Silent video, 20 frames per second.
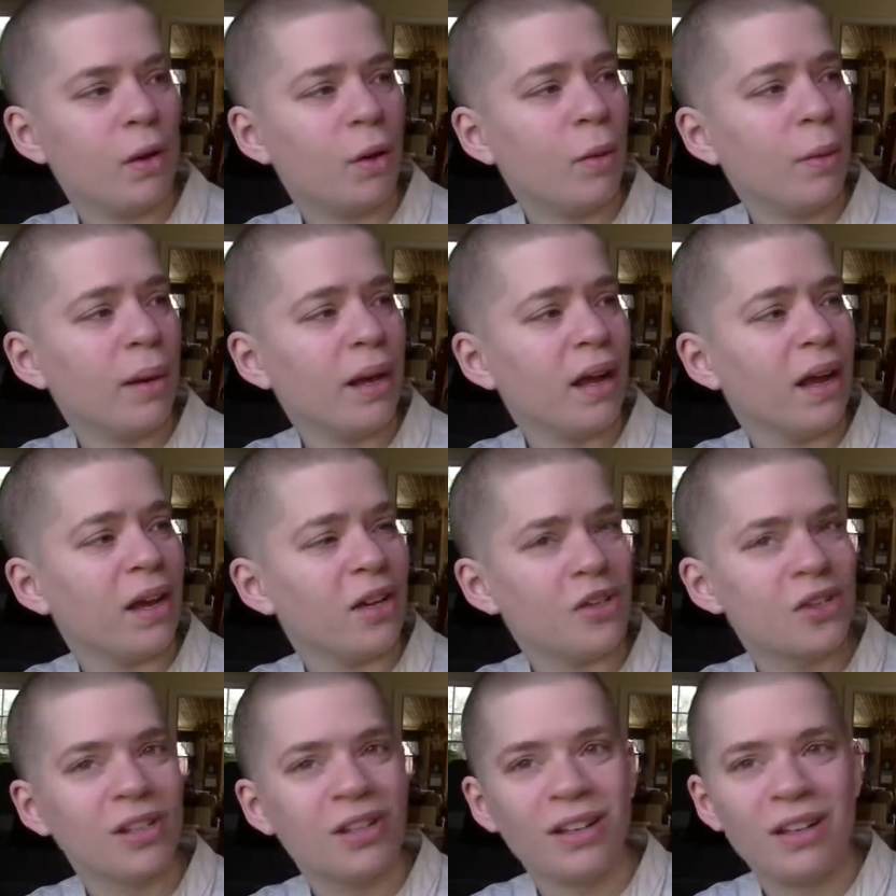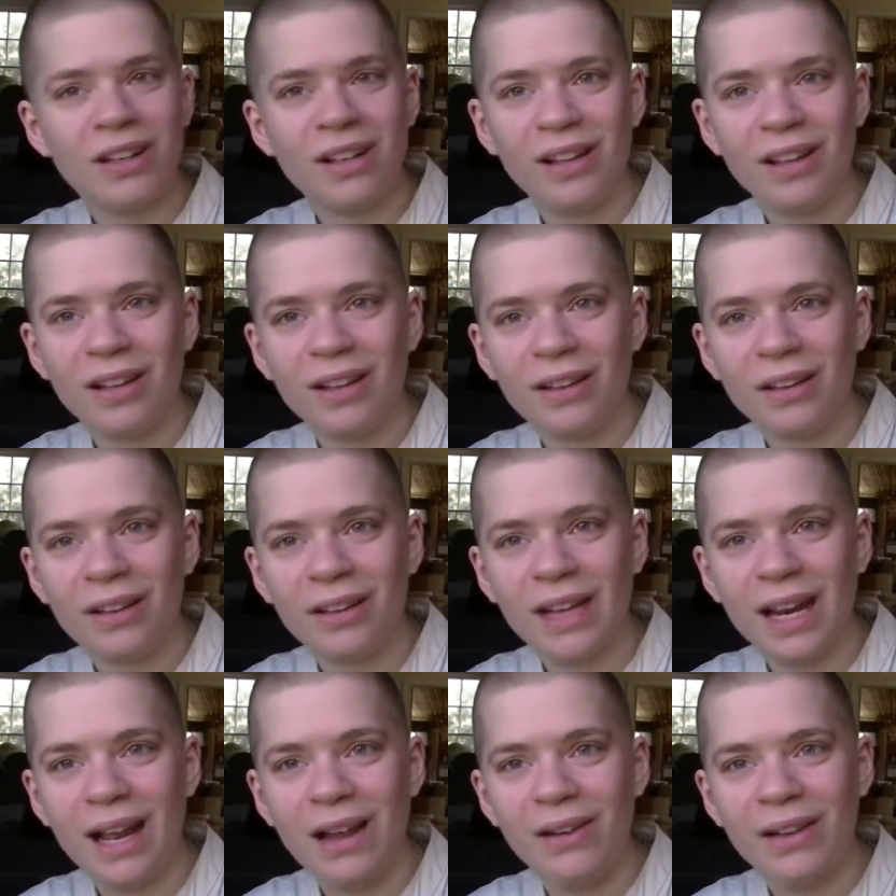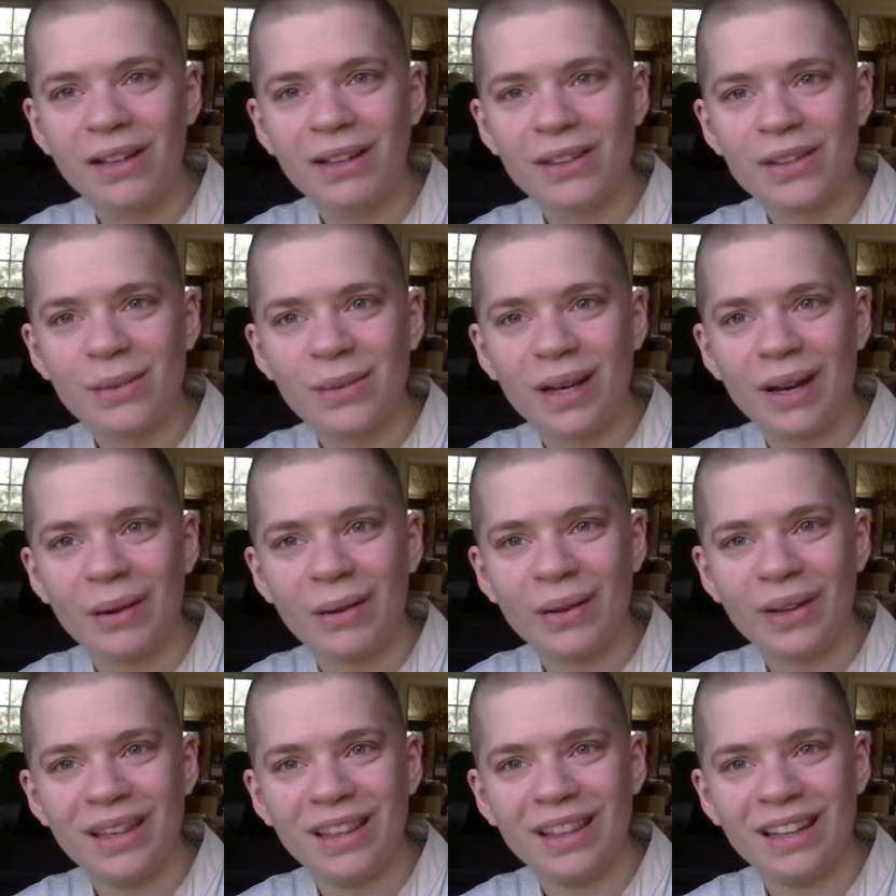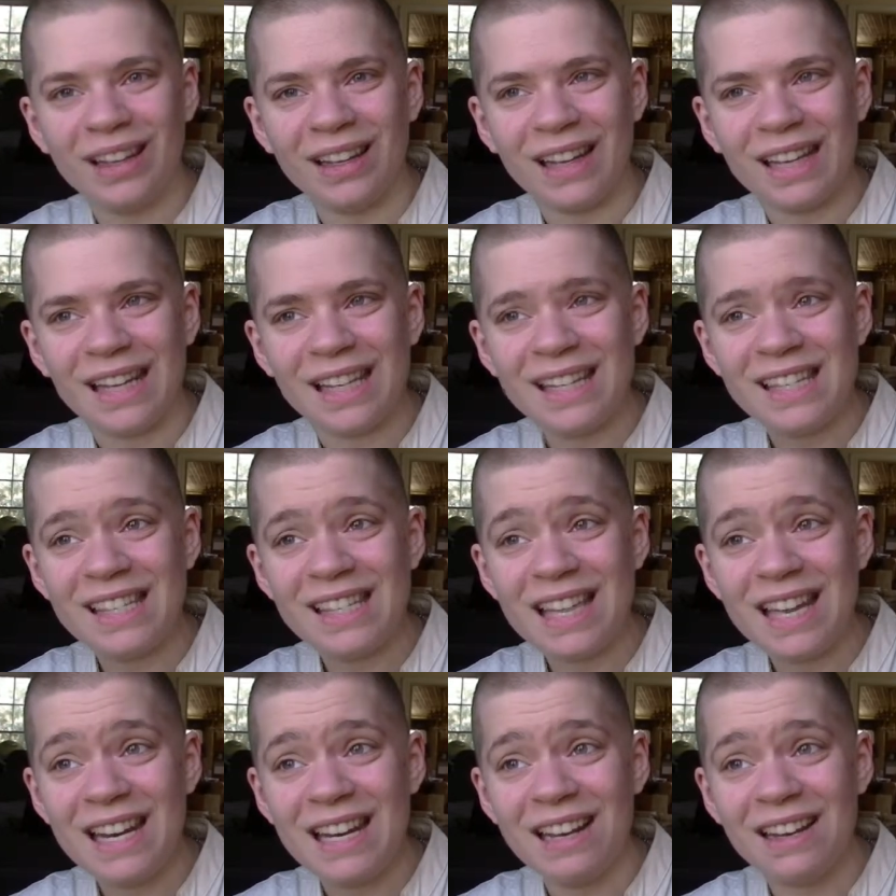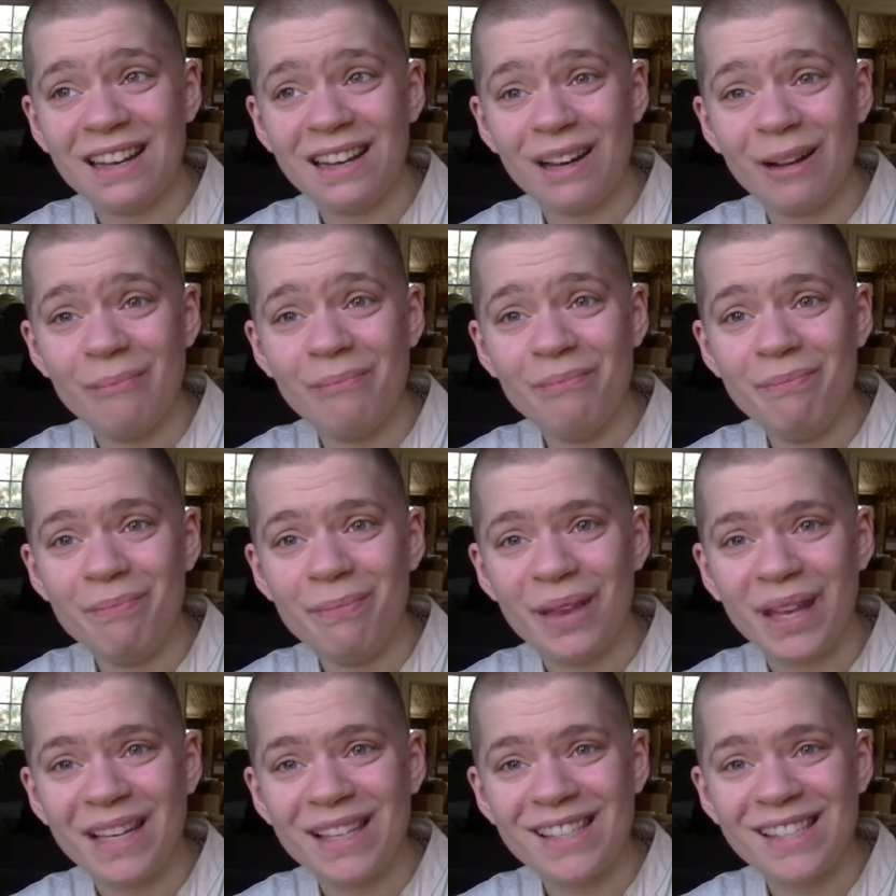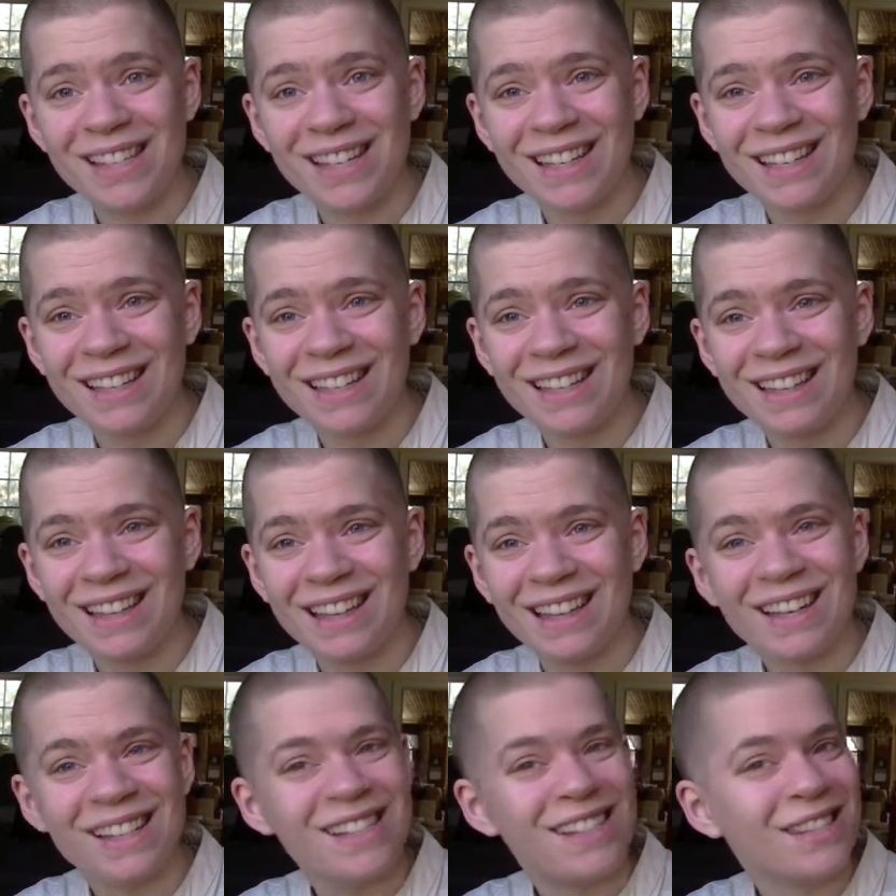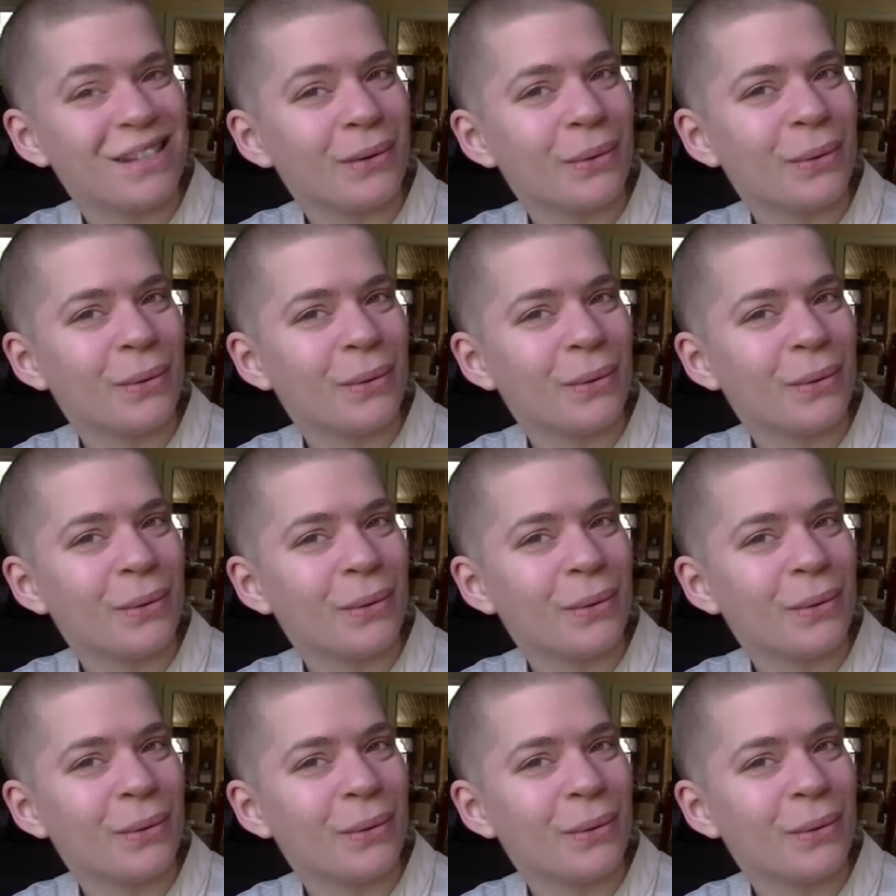Oh my gosh, Look at how it looks when I hold it in the light. Is that not amazing? That is so